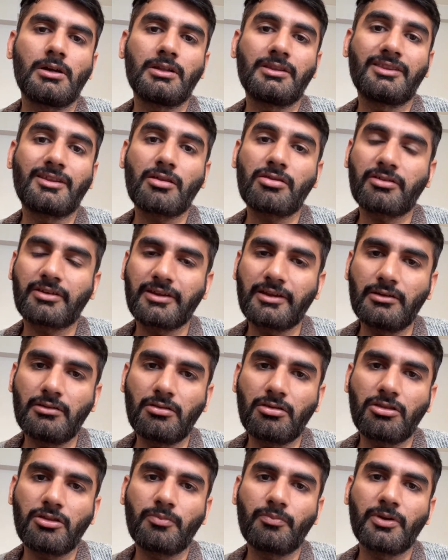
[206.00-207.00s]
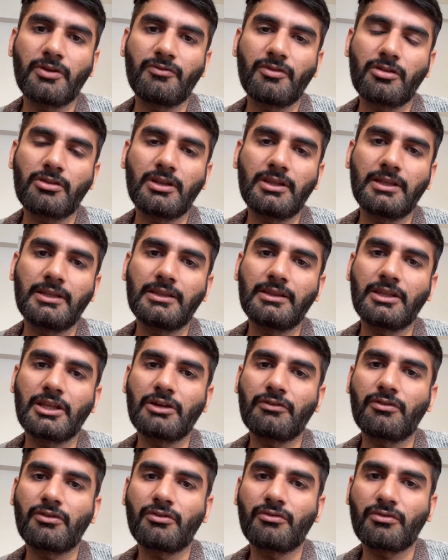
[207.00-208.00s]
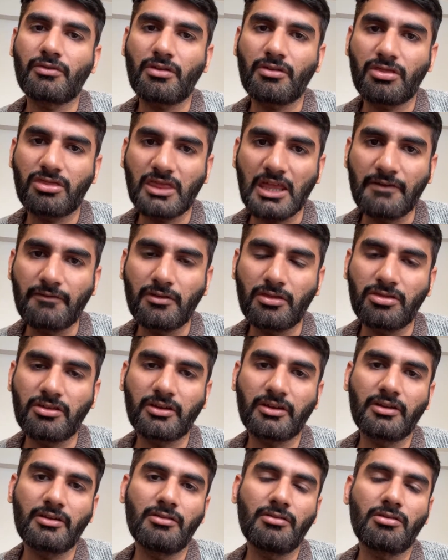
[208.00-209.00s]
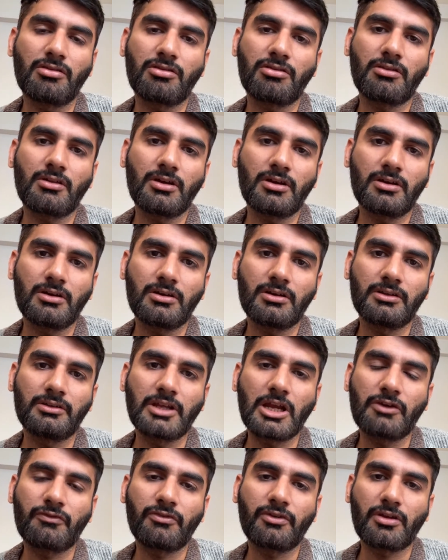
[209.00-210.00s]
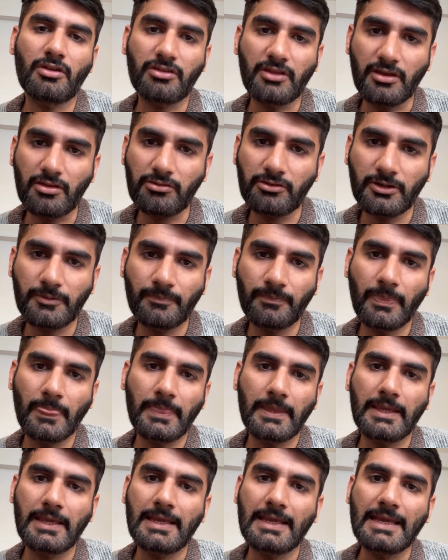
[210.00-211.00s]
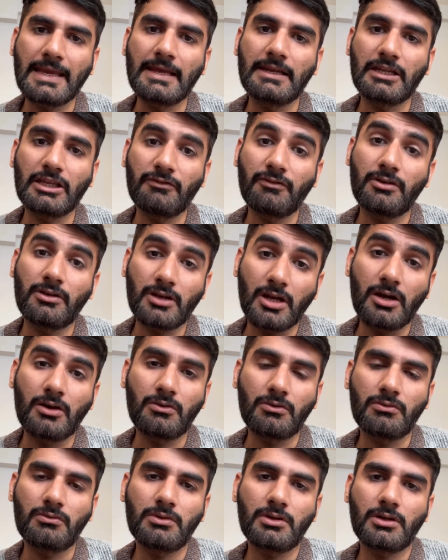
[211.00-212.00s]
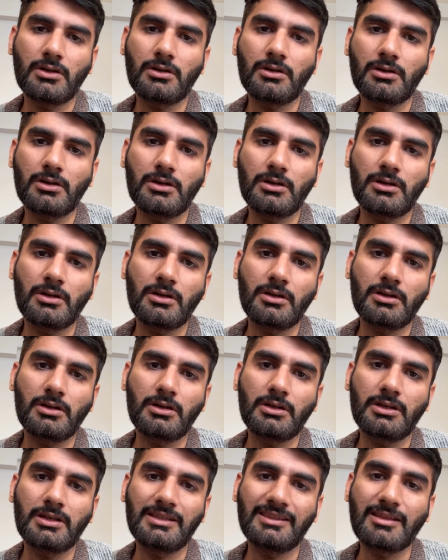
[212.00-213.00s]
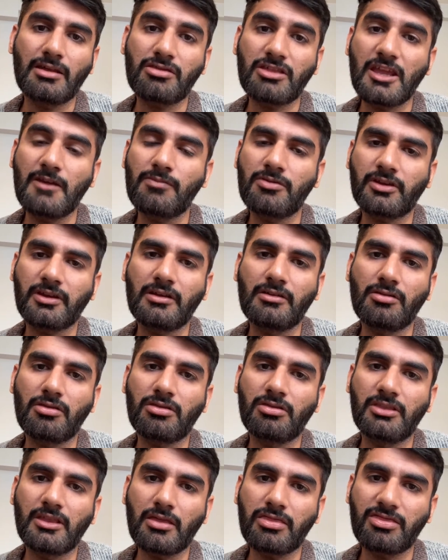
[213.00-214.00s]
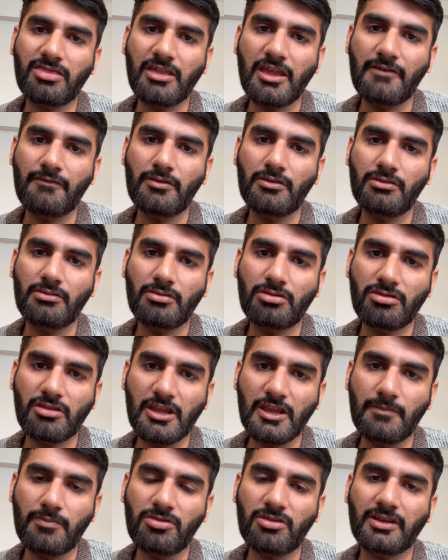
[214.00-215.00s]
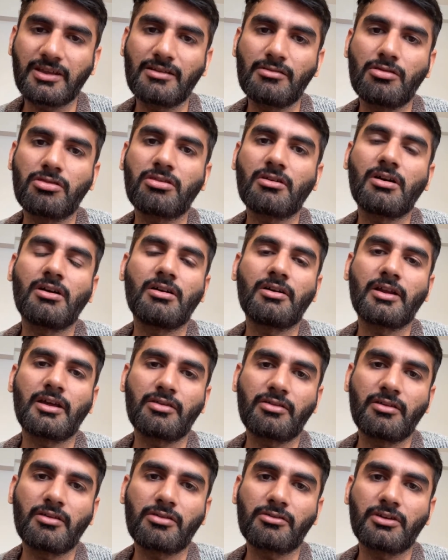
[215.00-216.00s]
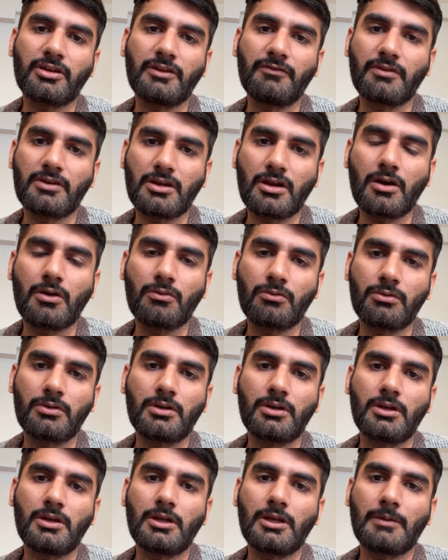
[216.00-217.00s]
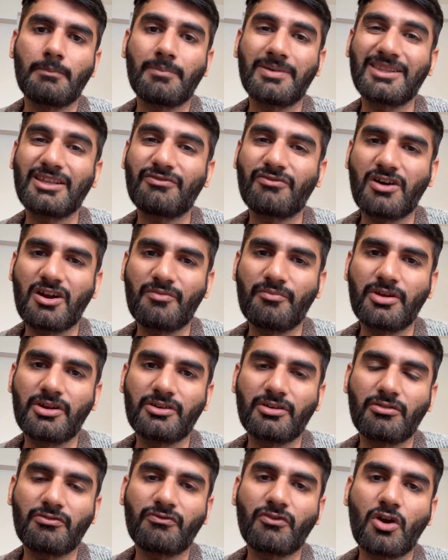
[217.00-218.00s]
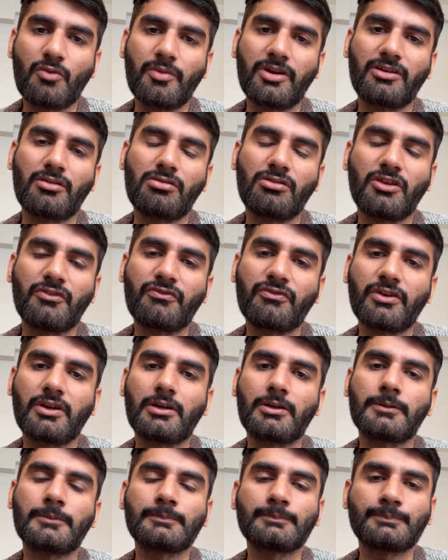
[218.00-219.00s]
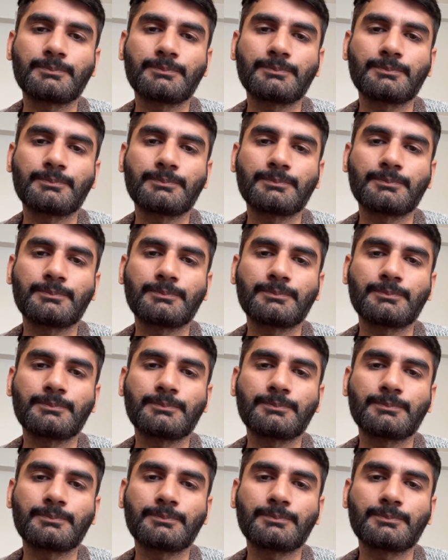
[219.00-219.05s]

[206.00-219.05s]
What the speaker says: The skills, previously there were 7 skills that were assessed, and even now the same skills, the same skills are assessed even now, but the format is different.